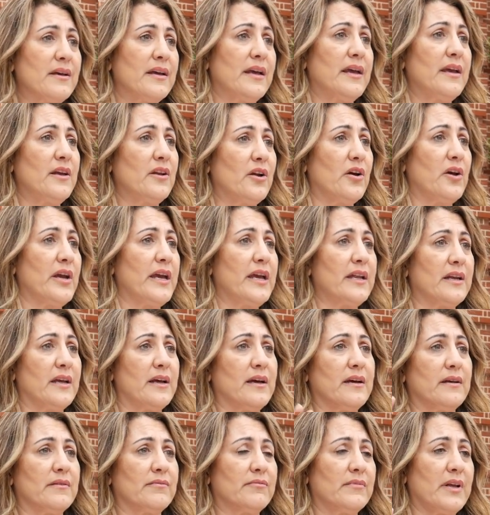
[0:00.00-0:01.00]
you know, in
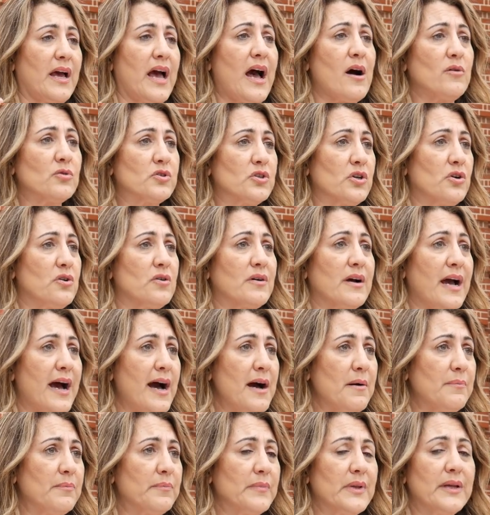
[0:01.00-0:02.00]
a Altor
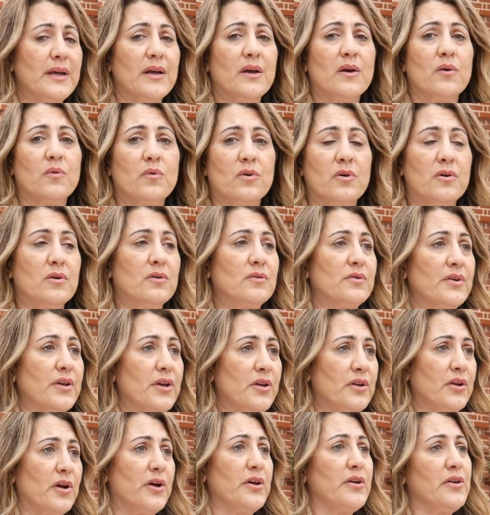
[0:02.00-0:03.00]
cup well,
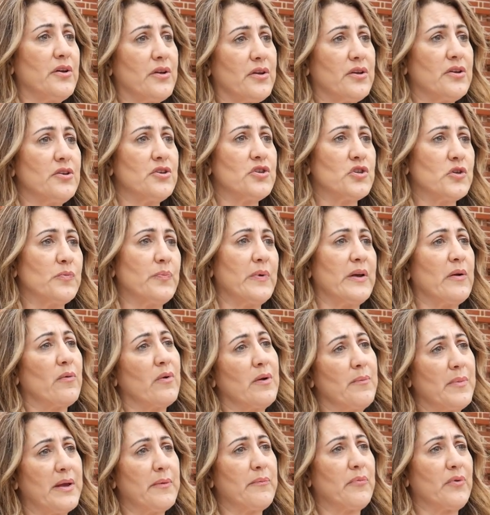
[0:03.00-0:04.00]
you know, you should be
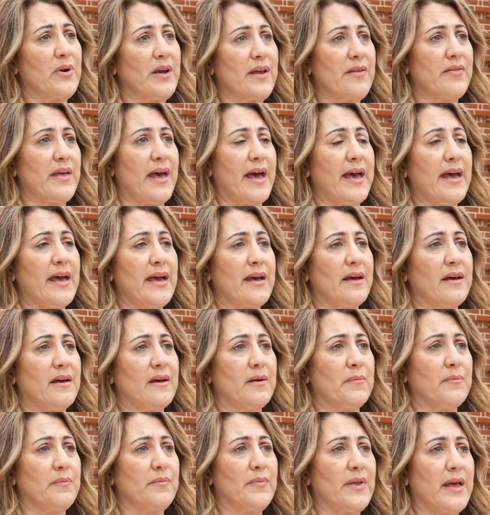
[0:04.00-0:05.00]
remembering that
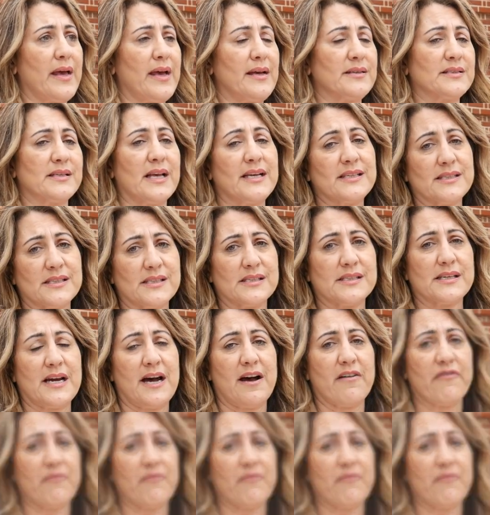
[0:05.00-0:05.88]
um, as, as, a staff